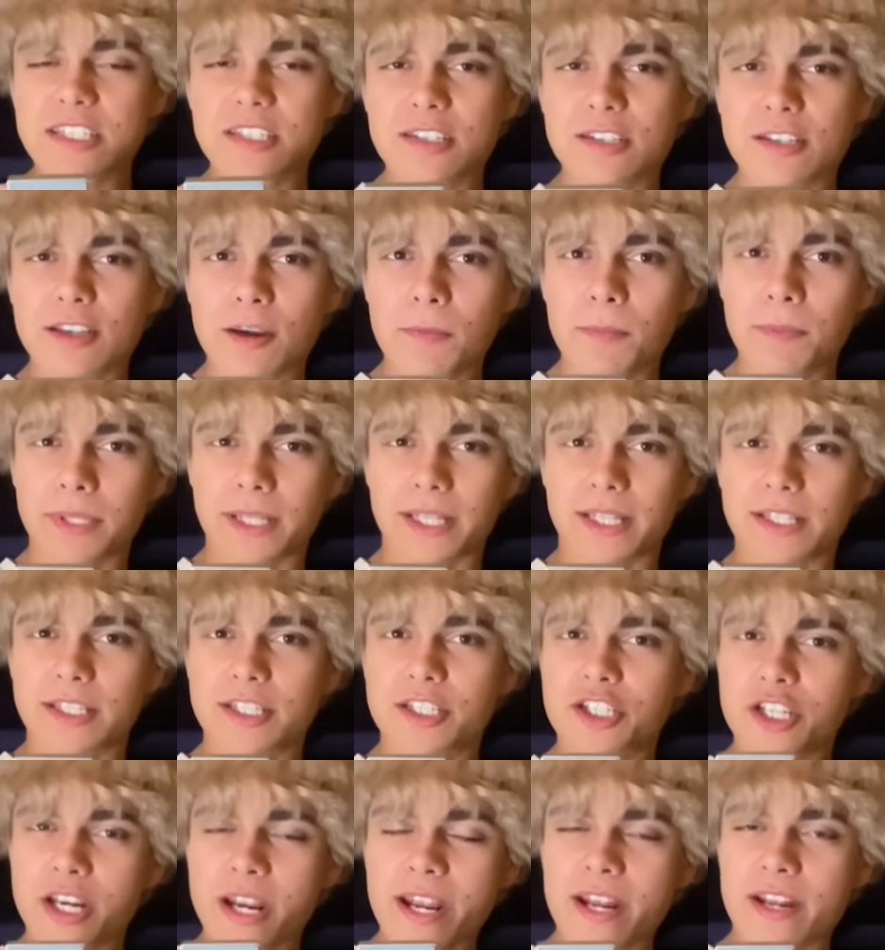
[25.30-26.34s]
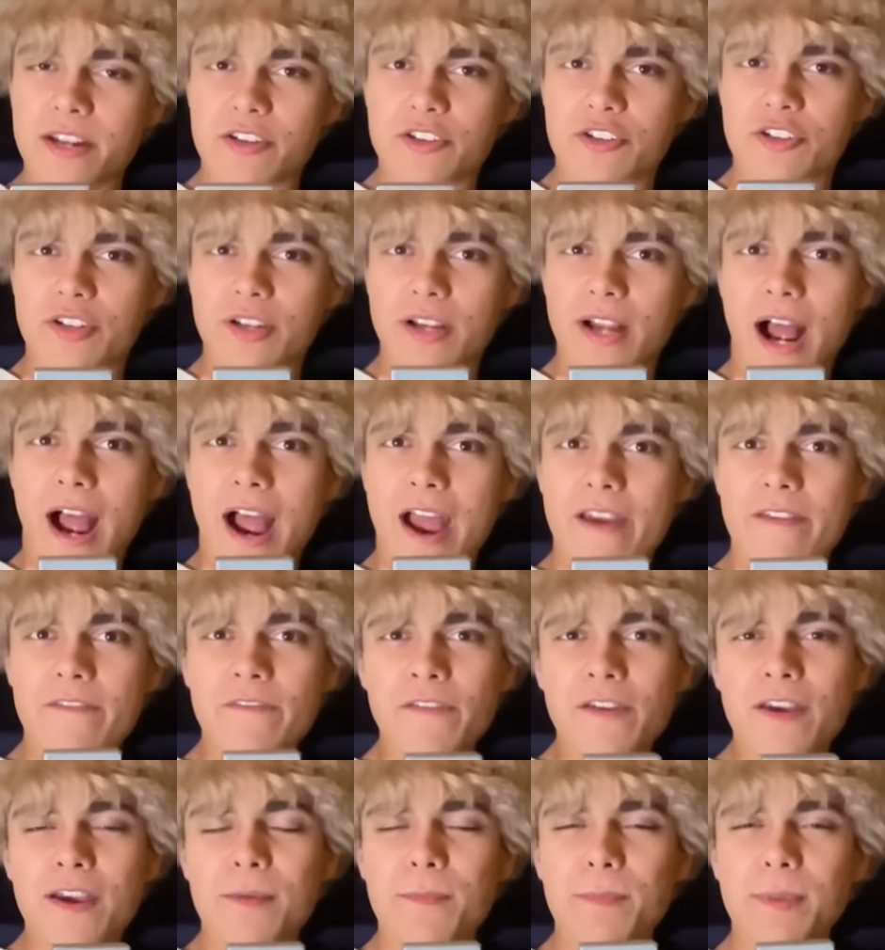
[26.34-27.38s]
completely changed. I've
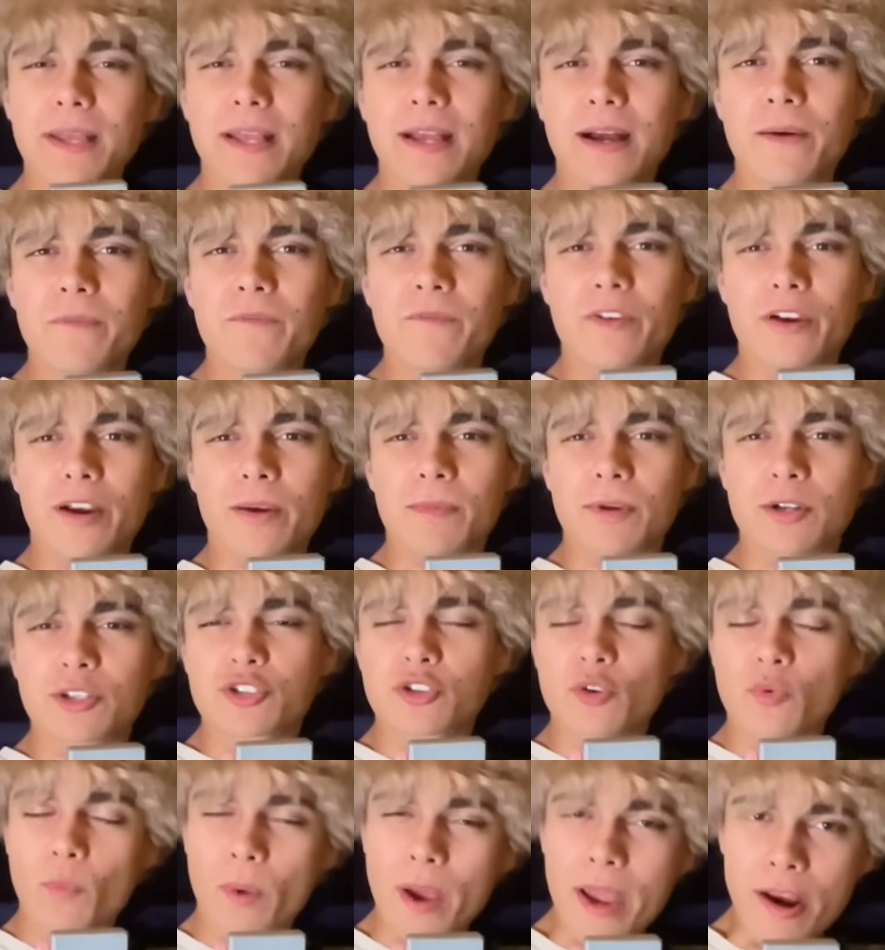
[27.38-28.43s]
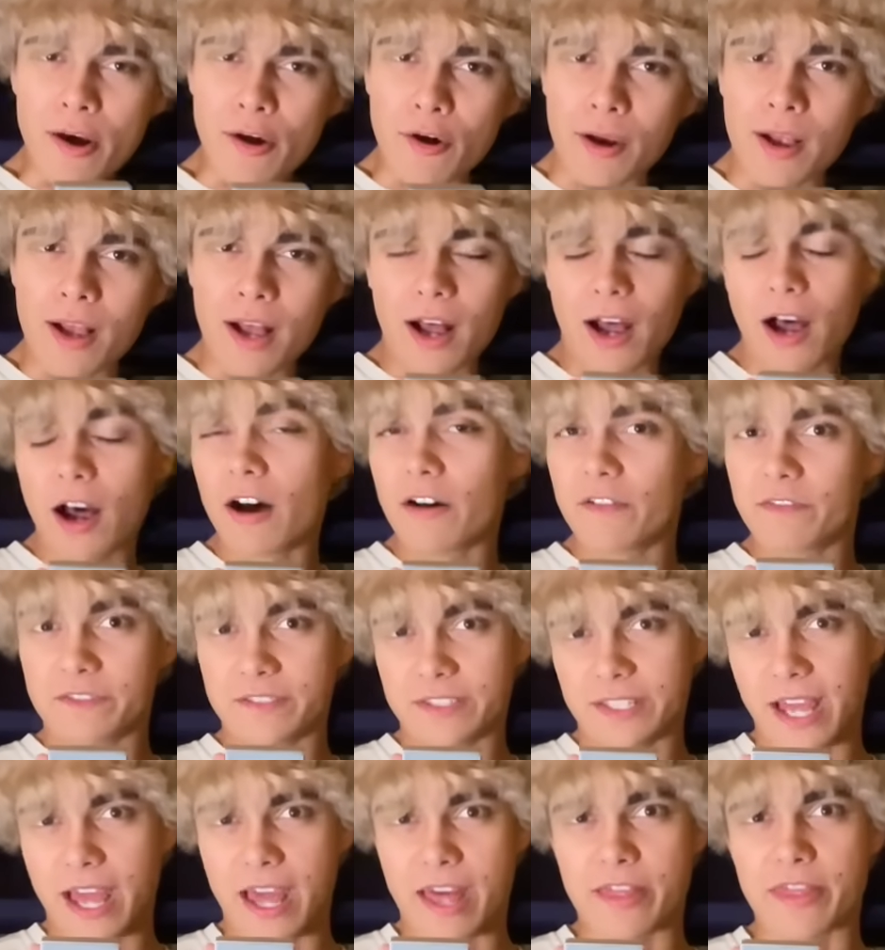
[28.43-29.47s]
become very much aware of
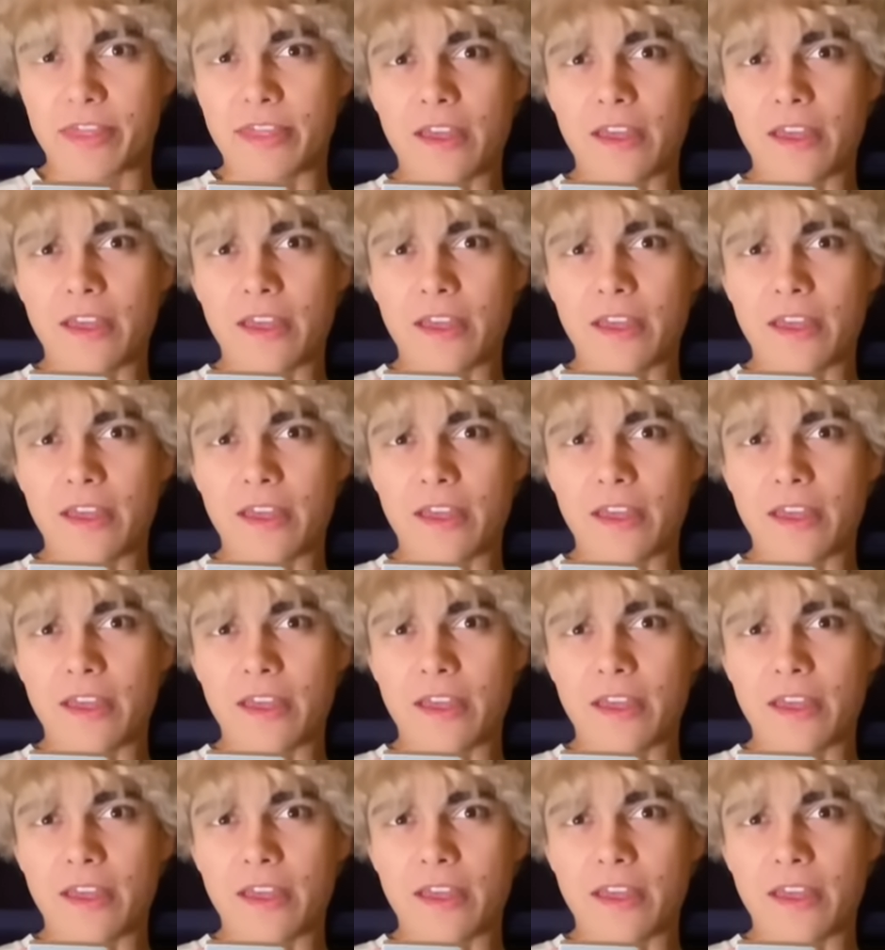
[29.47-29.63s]
death.